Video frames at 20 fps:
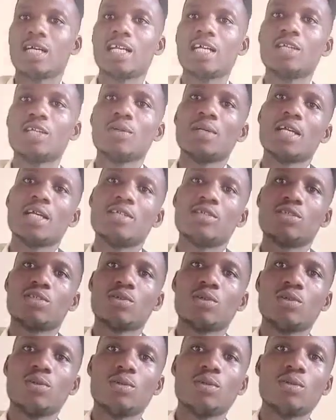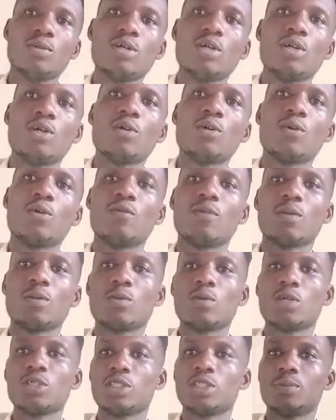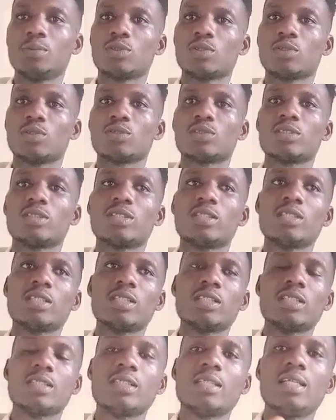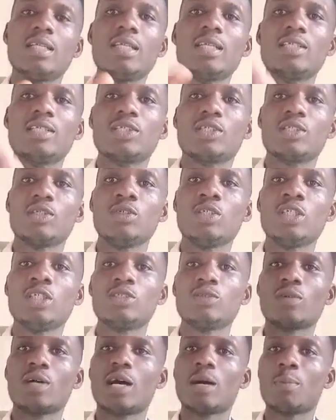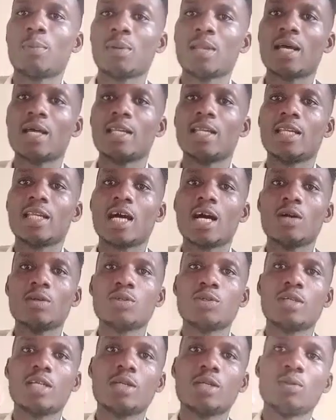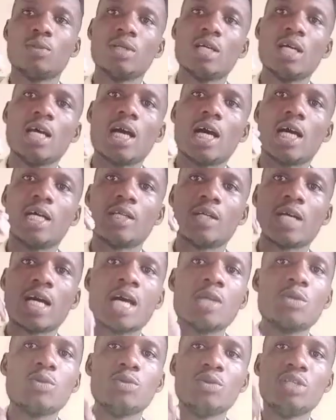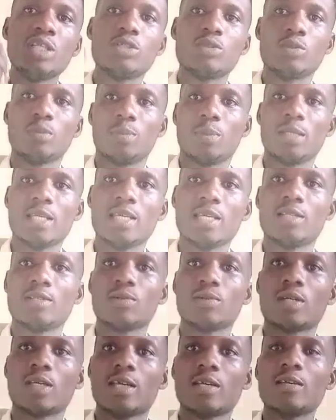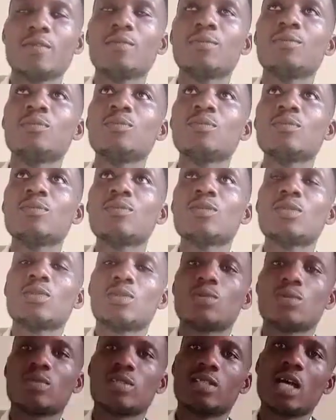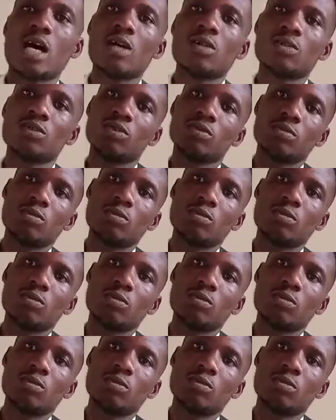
how you can solo over worship songs. The lyrics you need to apply and how you need to play it, okay, to sound